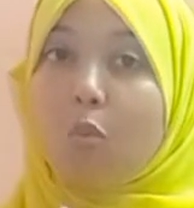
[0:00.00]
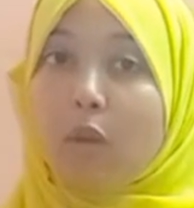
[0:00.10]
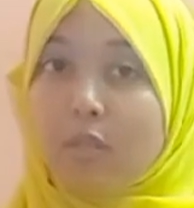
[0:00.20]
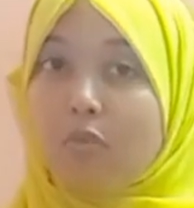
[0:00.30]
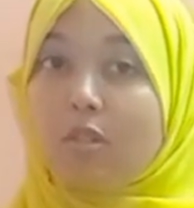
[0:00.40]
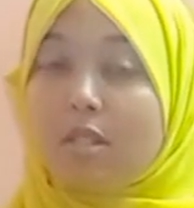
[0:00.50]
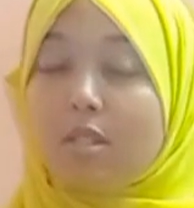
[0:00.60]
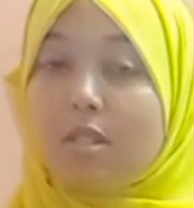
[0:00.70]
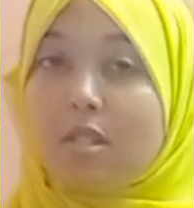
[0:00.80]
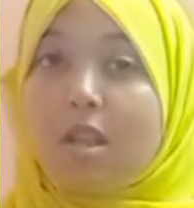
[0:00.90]
wait for
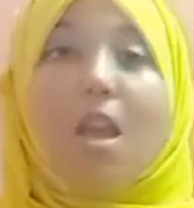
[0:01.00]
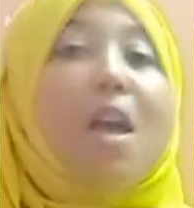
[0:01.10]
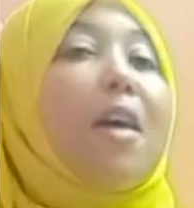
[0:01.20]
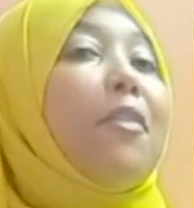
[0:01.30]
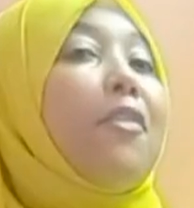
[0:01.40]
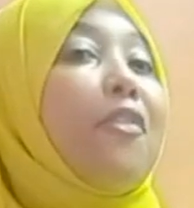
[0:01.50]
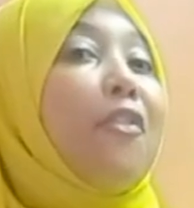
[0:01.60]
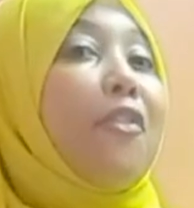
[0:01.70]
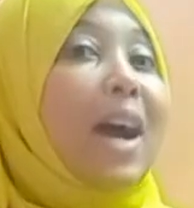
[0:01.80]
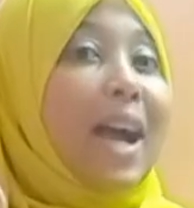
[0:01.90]
this,
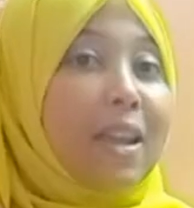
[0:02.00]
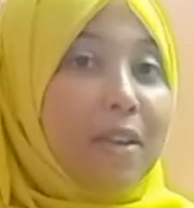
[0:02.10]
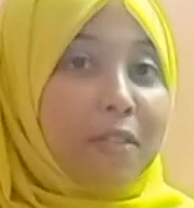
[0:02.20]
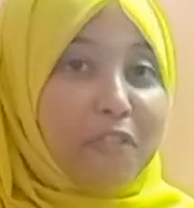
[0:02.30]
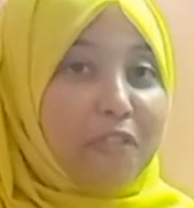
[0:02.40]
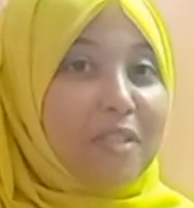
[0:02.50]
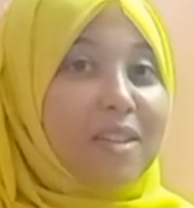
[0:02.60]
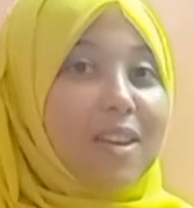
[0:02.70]
5